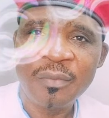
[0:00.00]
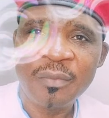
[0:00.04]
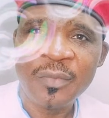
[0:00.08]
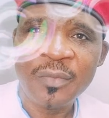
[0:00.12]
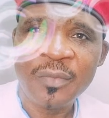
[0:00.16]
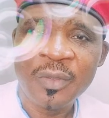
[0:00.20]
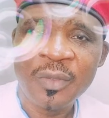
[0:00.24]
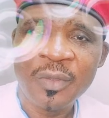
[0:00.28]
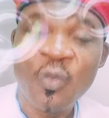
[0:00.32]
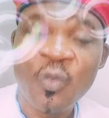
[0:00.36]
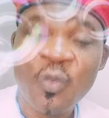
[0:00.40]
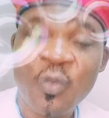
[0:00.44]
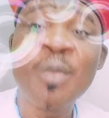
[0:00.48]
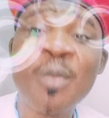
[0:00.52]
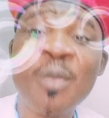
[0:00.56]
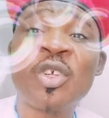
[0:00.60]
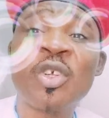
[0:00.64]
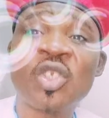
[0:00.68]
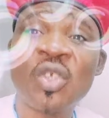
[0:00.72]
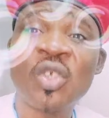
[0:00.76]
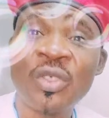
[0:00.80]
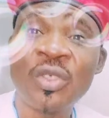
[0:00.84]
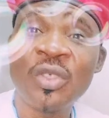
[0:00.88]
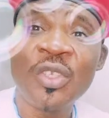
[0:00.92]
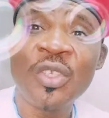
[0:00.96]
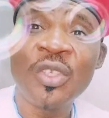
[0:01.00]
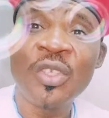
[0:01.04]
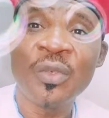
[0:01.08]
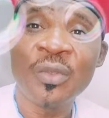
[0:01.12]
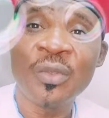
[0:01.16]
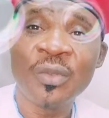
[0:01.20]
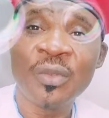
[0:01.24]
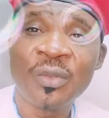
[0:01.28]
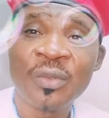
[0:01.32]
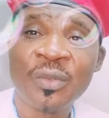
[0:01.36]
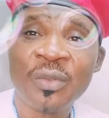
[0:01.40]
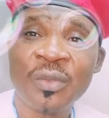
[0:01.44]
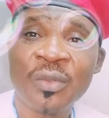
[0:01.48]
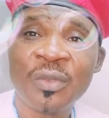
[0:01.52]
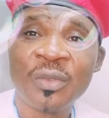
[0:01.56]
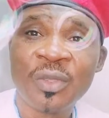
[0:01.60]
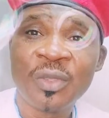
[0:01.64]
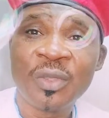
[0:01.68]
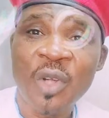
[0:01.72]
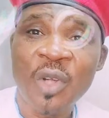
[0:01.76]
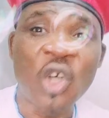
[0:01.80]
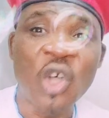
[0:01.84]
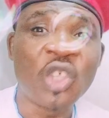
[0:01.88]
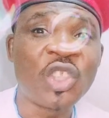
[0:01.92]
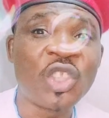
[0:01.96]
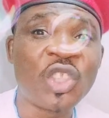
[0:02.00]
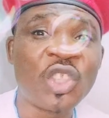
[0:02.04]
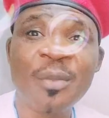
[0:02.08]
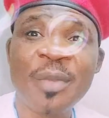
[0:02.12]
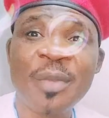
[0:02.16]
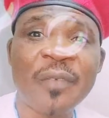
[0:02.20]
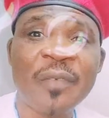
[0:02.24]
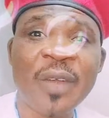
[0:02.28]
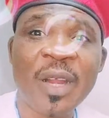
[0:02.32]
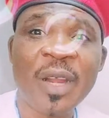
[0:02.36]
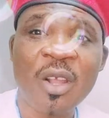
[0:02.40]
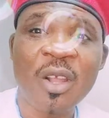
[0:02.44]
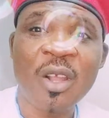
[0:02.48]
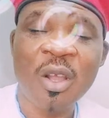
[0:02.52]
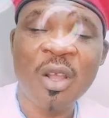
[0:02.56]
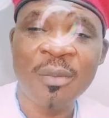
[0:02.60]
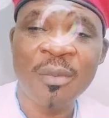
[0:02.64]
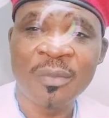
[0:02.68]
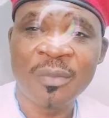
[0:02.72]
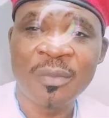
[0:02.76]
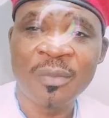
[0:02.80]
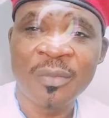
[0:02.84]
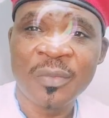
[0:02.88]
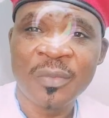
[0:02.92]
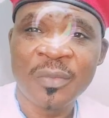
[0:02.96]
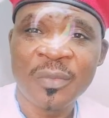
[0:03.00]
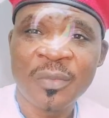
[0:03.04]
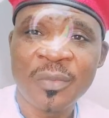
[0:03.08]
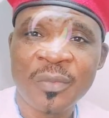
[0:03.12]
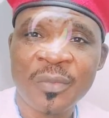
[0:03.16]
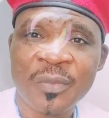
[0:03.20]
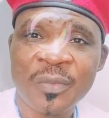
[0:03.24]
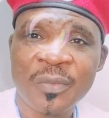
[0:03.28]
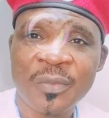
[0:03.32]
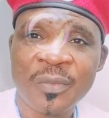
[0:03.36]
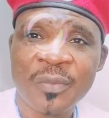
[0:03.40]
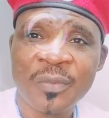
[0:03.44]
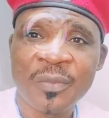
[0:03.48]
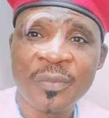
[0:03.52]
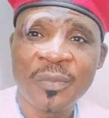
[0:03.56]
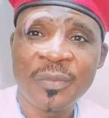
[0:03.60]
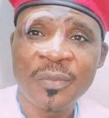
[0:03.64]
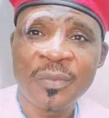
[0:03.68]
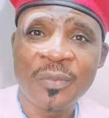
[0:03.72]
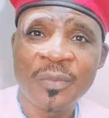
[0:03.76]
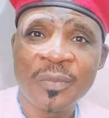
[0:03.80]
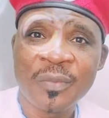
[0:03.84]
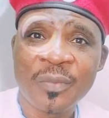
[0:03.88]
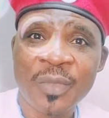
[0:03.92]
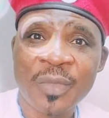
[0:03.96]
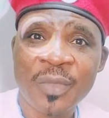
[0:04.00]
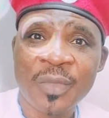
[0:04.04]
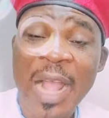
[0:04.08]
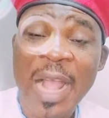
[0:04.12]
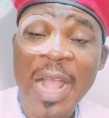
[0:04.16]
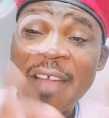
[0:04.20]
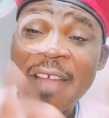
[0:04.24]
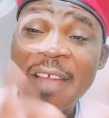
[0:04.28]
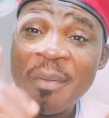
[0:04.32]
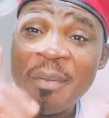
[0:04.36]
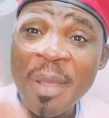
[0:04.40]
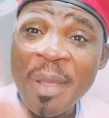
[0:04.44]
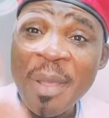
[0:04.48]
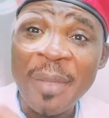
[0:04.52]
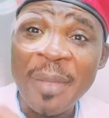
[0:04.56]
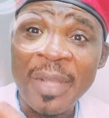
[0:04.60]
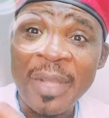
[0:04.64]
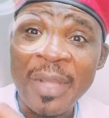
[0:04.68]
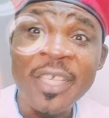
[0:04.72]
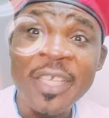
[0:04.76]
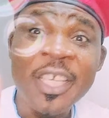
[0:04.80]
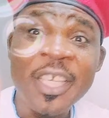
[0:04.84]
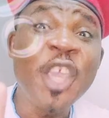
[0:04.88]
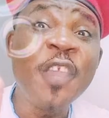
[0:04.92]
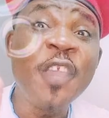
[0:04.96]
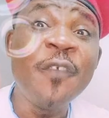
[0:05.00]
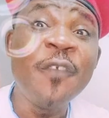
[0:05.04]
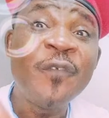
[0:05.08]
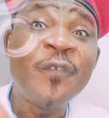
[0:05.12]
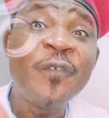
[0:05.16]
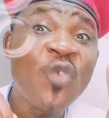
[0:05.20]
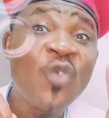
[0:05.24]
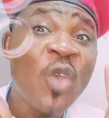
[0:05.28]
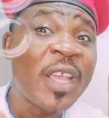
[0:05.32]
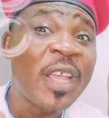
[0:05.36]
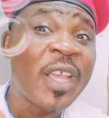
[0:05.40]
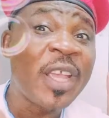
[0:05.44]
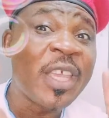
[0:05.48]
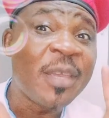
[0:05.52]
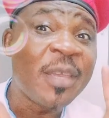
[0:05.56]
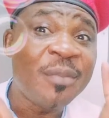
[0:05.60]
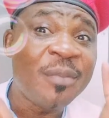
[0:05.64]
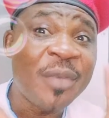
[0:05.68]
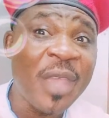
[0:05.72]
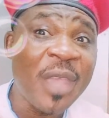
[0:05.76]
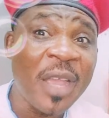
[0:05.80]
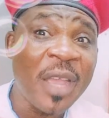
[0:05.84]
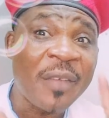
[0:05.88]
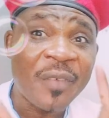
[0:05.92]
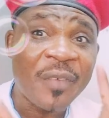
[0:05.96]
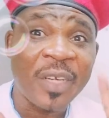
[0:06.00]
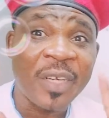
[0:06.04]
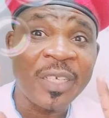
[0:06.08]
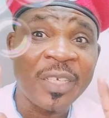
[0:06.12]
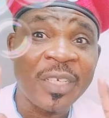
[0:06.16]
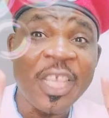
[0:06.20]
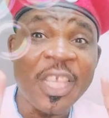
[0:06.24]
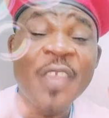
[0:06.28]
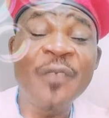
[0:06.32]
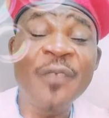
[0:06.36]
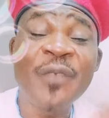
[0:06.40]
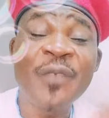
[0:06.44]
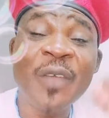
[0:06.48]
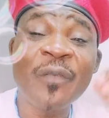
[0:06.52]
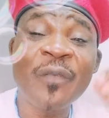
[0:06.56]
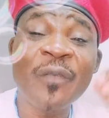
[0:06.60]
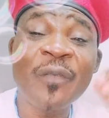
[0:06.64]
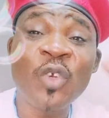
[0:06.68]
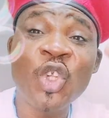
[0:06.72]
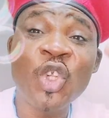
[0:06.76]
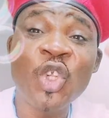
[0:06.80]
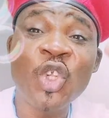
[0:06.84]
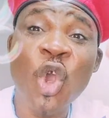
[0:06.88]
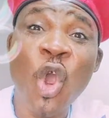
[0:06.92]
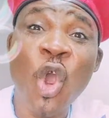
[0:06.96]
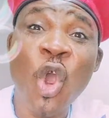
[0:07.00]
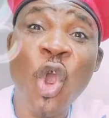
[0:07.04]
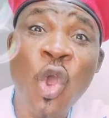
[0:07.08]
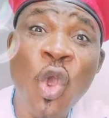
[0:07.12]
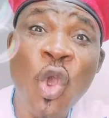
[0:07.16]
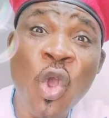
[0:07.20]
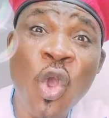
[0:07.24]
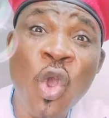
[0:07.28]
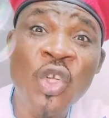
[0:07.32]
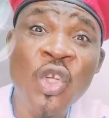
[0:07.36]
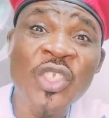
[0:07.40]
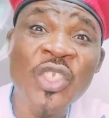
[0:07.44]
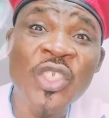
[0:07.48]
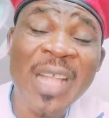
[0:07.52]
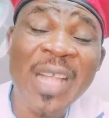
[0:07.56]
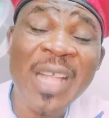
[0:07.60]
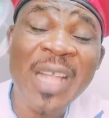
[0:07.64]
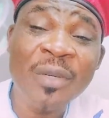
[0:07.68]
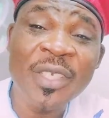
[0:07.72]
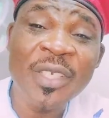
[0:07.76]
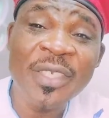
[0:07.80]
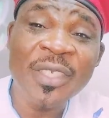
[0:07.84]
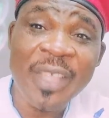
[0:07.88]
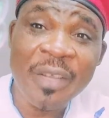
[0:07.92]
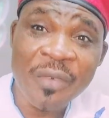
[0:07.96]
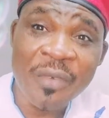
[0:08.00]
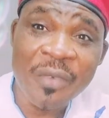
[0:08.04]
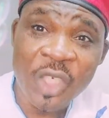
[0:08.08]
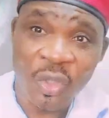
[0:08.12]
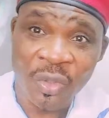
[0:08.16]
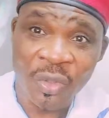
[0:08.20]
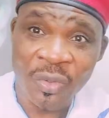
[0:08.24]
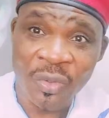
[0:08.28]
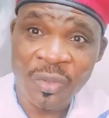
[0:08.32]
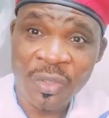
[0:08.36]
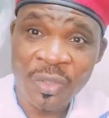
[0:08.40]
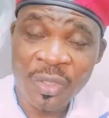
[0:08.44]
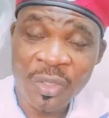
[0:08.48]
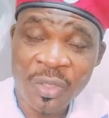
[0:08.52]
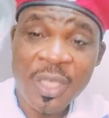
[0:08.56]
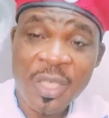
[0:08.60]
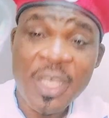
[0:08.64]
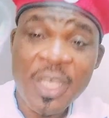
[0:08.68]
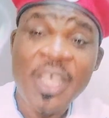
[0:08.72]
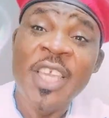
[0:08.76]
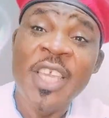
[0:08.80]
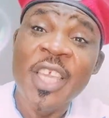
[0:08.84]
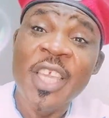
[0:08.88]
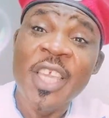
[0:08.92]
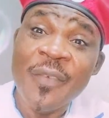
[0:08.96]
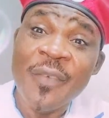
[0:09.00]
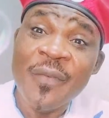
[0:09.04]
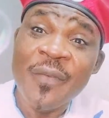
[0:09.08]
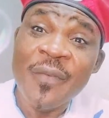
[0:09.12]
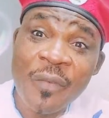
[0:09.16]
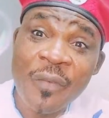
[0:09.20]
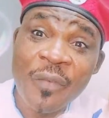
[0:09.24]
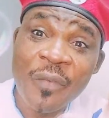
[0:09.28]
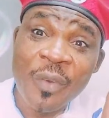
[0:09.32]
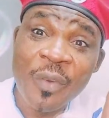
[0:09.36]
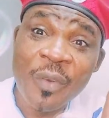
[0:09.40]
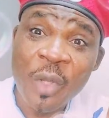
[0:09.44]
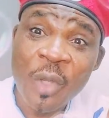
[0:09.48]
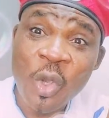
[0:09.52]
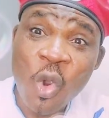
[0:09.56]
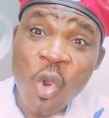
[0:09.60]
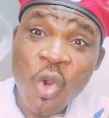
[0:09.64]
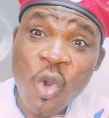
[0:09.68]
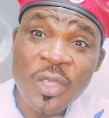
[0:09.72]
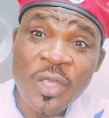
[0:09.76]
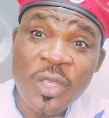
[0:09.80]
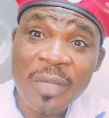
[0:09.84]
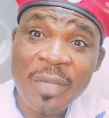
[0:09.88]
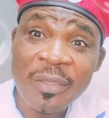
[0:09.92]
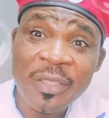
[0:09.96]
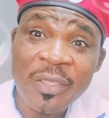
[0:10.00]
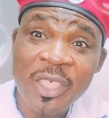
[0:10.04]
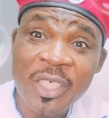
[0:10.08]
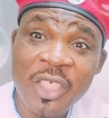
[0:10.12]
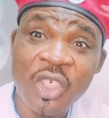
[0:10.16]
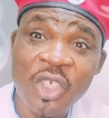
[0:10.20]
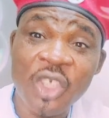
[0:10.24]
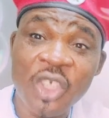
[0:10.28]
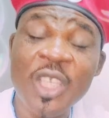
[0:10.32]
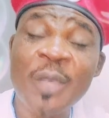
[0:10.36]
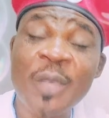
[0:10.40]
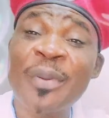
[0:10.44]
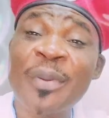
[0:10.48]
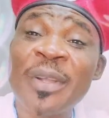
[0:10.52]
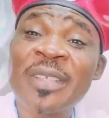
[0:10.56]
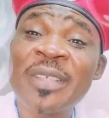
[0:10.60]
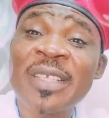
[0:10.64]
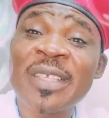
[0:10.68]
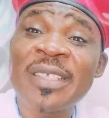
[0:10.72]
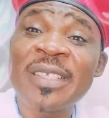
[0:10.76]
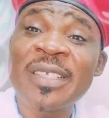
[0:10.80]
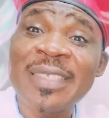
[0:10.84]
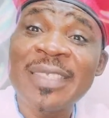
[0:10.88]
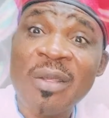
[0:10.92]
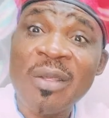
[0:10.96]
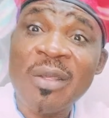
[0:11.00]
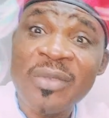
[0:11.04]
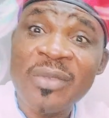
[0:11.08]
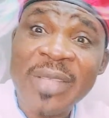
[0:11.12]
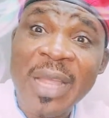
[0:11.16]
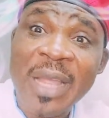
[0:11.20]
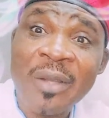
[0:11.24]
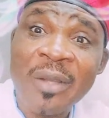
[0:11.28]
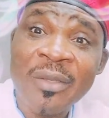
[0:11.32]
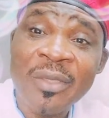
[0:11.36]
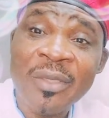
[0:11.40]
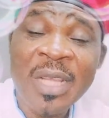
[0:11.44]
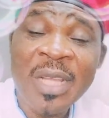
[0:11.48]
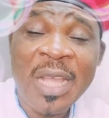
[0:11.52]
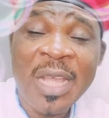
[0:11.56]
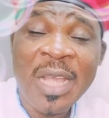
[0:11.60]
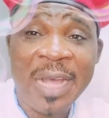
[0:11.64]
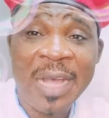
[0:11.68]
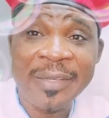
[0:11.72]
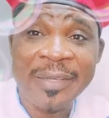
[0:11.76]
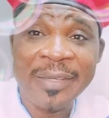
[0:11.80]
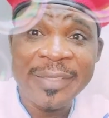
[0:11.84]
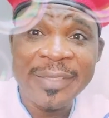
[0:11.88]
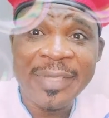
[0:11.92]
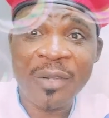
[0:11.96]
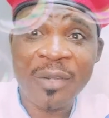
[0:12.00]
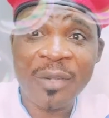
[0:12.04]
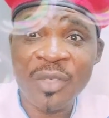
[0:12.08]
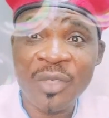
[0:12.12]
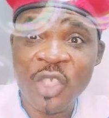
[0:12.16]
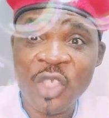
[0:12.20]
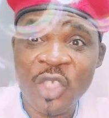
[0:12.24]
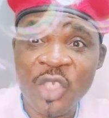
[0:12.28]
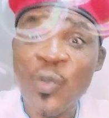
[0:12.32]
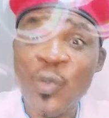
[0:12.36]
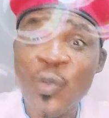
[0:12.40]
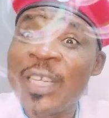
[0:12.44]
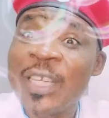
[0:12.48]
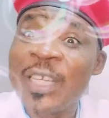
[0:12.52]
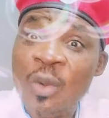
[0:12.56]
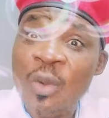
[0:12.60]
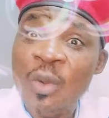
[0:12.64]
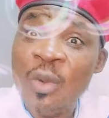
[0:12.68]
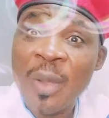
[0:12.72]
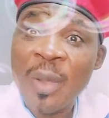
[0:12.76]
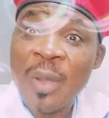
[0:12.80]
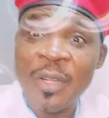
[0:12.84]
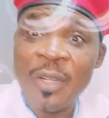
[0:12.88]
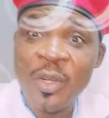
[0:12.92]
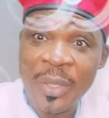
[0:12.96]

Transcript: We must continue until Biafra come. And remember, if you are a Biafran, if you are from the old southeastern region, if you are from the old southeastern region, the present south and the southeast with the lower Benue,